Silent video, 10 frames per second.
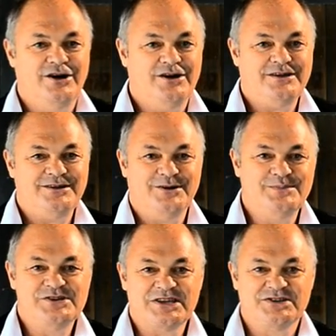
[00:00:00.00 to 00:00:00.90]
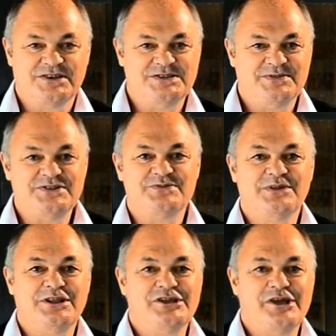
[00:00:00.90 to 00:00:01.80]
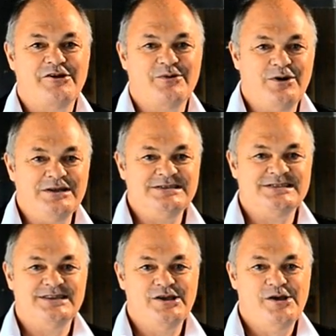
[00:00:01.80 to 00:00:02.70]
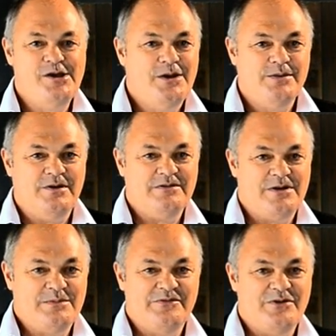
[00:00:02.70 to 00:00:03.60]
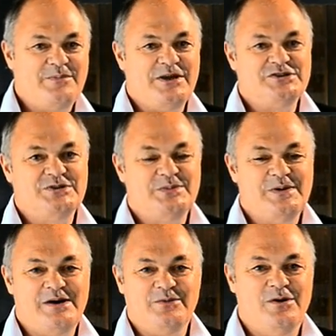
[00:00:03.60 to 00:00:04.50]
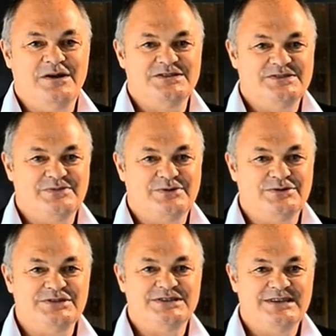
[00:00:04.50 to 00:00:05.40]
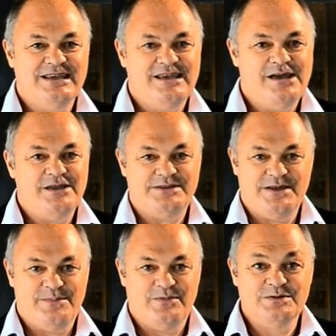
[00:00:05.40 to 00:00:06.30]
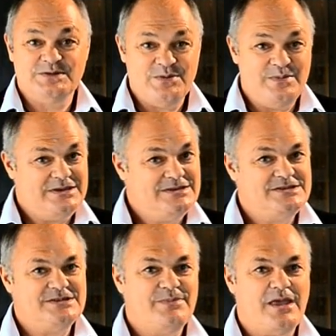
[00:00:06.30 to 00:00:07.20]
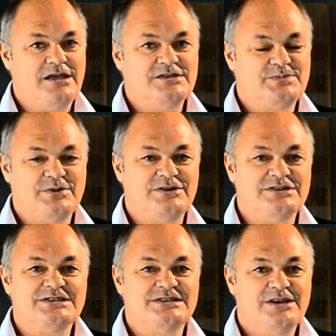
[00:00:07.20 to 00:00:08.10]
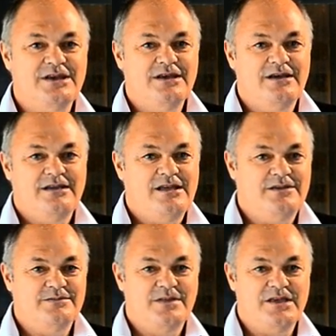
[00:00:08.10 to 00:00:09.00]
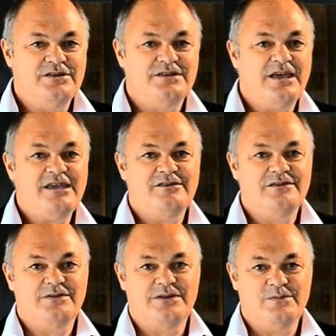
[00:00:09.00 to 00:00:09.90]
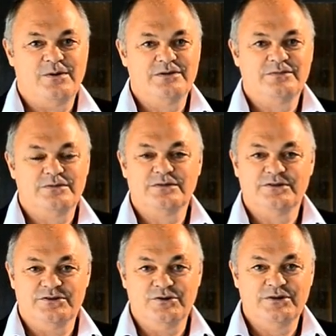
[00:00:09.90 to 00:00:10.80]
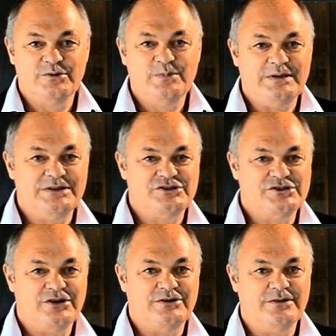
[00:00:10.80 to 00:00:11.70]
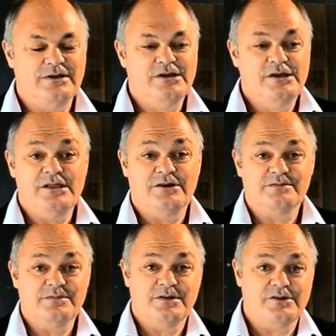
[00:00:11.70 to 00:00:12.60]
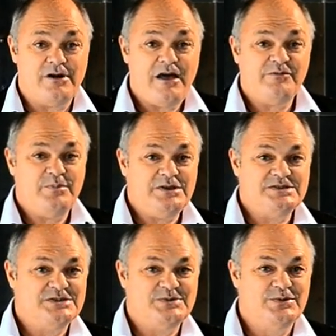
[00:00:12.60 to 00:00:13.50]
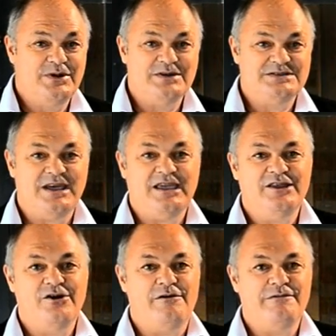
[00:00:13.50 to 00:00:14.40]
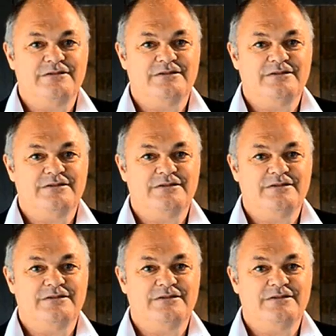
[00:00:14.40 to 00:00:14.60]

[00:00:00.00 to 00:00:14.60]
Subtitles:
Hi, I'm Jack Jakisevich from Glengarry Wines. My family is very passionate about wines, of course, but also beers and spirits. And here today, I've got a wonderful new little beer to show you. Now, craft beers, as we all know, is taking off.